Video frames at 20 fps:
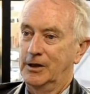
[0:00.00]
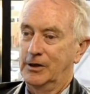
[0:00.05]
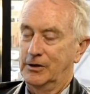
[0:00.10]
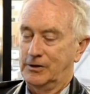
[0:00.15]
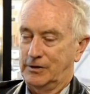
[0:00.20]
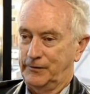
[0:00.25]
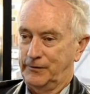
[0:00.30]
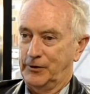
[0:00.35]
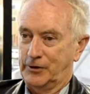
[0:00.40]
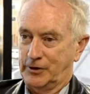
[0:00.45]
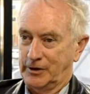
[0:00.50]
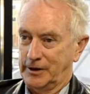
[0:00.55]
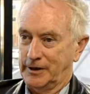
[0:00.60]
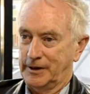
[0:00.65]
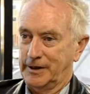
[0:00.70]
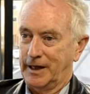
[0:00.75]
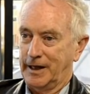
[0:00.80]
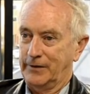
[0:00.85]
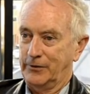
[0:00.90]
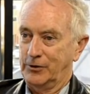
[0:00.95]

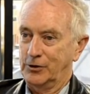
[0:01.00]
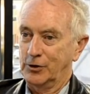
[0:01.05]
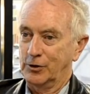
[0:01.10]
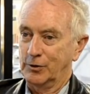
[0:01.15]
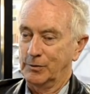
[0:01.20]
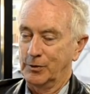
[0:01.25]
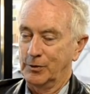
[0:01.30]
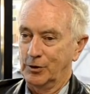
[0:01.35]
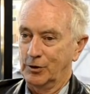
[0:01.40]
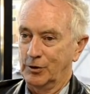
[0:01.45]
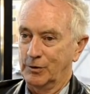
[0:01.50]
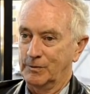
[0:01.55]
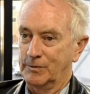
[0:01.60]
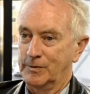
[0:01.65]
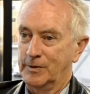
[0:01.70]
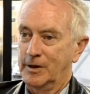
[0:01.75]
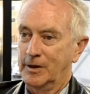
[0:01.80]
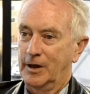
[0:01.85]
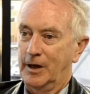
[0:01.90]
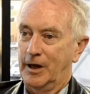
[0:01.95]
sufficiently to have a new
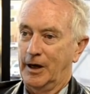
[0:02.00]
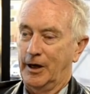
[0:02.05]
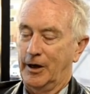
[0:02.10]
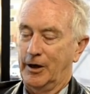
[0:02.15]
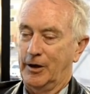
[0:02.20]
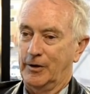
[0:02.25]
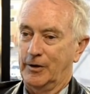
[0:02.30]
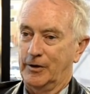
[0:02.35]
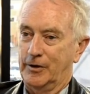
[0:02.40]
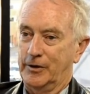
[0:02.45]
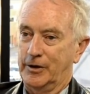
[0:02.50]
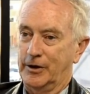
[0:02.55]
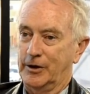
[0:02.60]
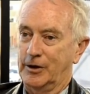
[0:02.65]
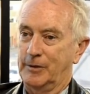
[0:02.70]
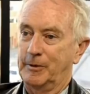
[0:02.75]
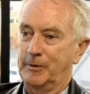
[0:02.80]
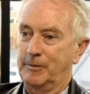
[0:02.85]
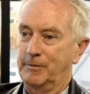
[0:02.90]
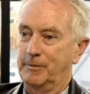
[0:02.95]
boom. They're
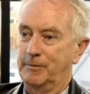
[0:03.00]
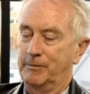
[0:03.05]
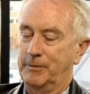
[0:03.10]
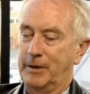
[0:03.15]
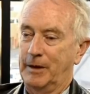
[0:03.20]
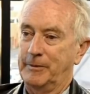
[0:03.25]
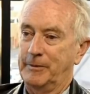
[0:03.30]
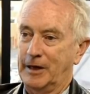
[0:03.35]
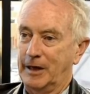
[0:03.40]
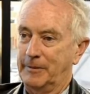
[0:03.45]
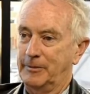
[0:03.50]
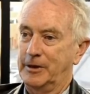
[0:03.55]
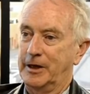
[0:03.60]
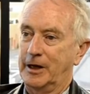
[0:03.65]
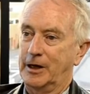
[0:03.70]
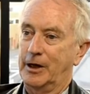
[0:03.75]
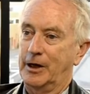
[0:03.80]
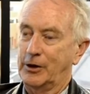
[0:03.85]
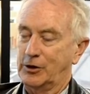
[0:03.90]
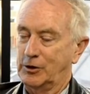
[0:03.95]
going to be bumping up and
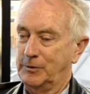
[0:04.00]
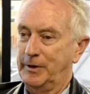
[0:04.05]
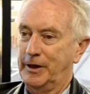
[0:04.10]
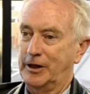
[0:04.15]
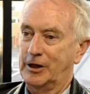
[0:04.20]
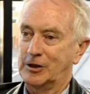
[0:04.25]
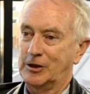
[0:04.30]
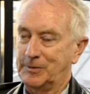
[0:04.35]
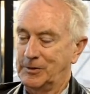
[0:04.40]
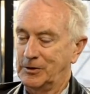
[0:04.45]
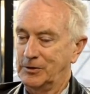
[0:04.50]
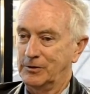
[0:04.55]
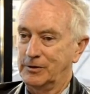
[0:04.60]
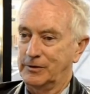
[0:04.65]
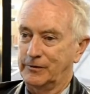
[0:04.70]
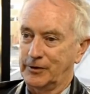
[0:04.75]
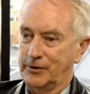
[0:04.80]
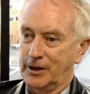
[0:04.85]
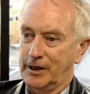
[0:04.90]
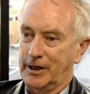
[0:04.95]
down like Japan has been
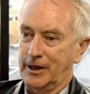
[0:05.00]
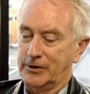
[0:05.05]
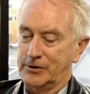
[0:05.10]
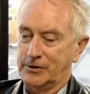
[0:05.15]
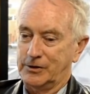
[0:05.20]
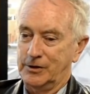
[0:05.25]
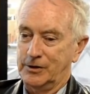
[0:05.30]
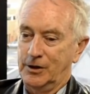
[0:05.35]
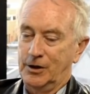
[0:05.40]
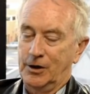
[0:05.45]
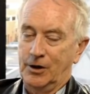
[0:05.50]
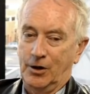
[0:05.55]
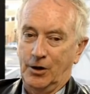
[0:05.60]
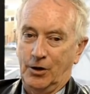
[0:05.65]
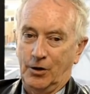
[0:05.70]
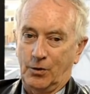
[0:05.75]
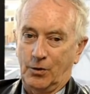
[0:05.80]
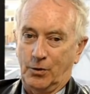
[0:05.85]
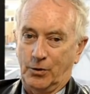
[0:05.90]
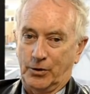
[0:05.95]
doing for the last
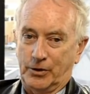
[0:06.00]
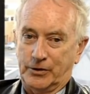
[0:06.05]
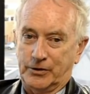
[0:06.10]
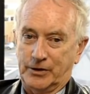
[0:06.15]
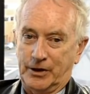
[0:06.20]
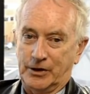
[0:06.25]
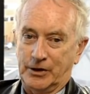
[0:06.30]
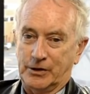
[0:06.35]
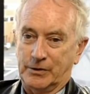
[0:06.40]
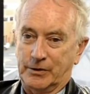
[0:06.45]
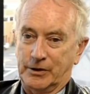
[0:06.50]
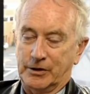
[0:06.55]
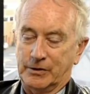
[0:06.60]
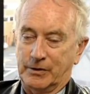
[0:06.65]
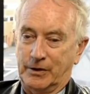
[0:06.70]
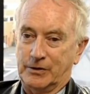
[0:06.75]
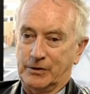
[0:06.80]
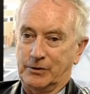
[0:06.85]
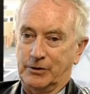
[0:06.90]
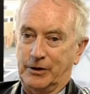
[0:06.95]
quarter century.
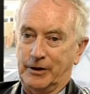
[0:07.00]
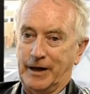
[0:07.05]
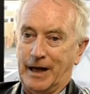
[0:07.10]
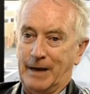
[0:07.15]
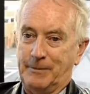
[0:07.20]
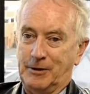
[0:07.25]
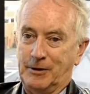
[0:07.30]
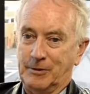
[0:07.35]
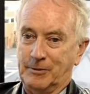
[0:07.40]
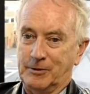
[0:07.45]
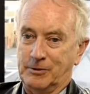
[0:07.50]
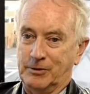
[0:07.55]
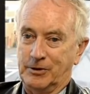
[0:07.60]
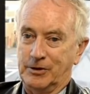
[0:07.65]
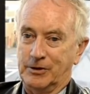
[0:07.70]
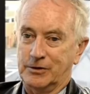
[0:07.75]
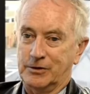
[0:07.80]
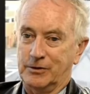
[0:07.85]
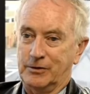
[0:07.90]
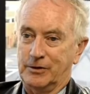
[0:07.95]
So I saw that happening
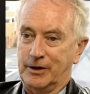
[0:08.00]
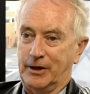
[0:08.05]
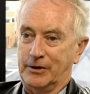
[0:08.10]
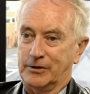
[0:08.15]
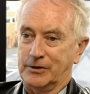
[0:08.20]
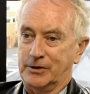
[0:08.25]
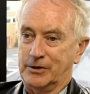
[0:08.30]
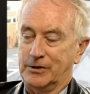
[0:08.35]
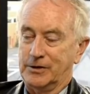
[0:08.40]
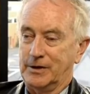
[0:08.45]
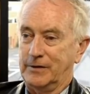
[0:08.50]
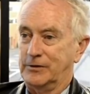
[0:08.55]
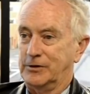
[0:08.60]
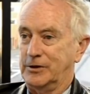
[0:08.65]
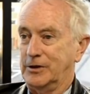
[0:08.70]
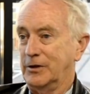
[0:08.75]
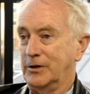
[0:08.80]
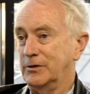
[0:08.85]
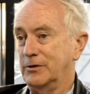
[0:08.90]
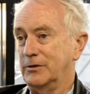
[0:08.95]
between
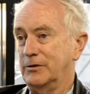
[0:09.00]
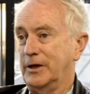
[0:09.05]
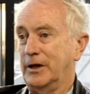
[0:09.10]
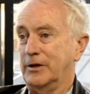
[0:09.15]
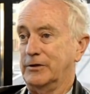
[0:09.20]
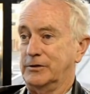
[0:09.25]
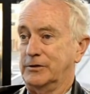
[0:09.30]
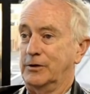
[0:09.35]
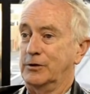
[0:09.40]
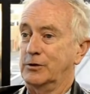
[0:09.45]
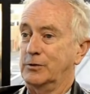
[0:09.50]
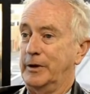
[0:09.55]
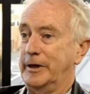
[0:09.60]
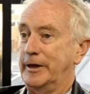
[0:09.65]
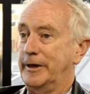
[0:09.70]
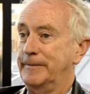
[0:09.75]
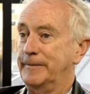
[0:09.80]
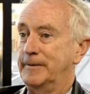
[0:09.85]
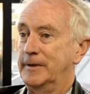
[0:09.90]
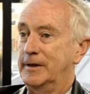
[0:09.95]
2017 and
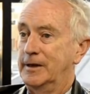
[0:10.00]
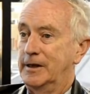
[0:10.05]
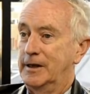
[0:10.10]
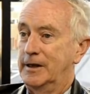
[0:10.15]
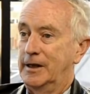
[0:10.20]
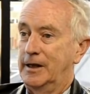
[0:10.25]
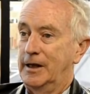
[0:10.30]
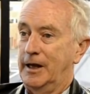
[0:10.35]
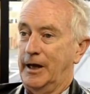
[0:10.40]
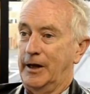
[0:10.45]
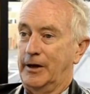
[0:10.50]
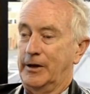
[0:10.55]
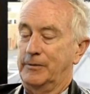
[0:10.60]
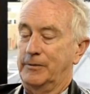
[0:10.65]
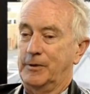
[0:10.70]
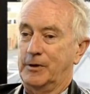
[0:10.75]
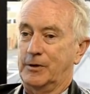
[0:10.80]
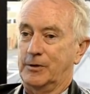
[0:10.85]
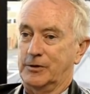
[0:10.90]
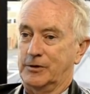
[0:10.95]
2020,
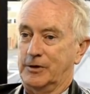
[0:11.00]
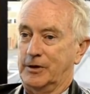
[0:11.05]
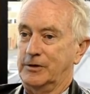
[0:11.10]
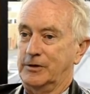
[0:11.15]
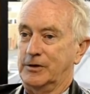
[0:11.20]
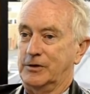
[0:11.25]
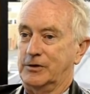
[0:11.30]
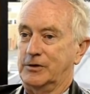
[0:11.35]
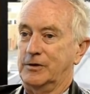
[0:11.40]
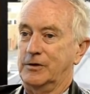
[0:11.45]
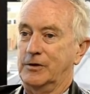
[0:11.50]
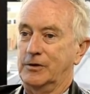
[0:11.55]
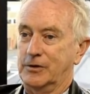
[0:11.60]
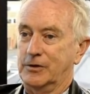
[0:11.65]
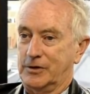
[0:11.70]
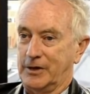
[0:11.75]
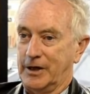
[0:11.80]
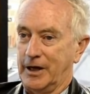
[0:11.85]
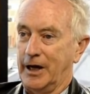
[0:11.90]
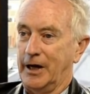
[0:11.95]
because you
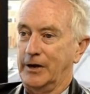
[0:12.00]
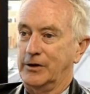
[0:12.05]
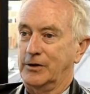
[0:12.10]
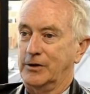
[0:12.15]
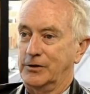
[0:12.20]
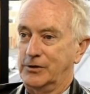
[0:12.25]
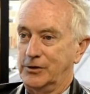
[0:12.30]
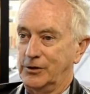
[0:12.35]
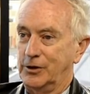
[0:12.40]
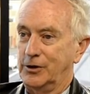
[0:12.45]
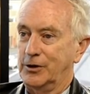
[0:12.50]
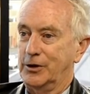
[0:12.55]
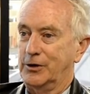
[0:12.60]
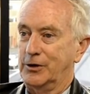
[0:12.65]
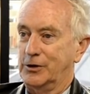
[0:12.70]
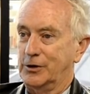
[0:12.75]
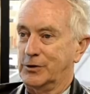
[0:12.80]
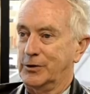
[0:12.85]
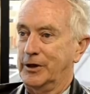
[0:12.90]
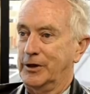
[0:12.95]
just can't continue
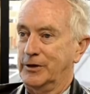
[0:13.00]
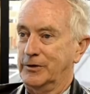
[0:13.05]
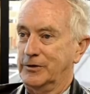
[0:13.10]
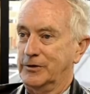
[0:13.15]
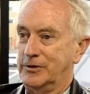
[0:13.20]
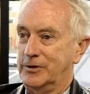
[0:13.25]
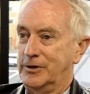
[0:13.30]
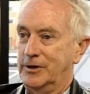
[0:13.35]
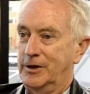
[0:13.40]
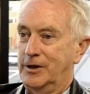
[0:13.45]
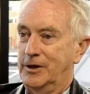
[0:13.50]
those trends